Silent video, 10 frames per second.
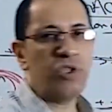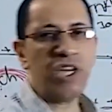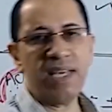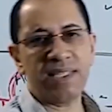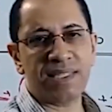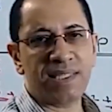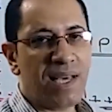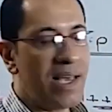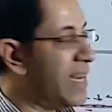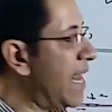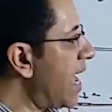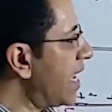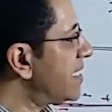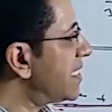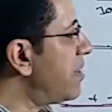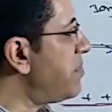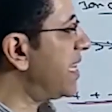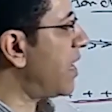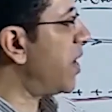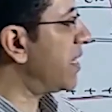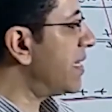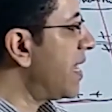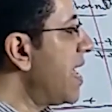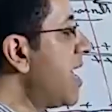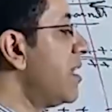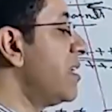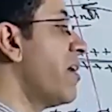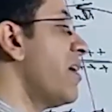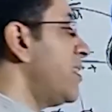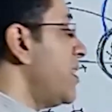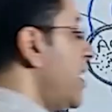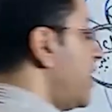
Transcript: of each type predominates the other,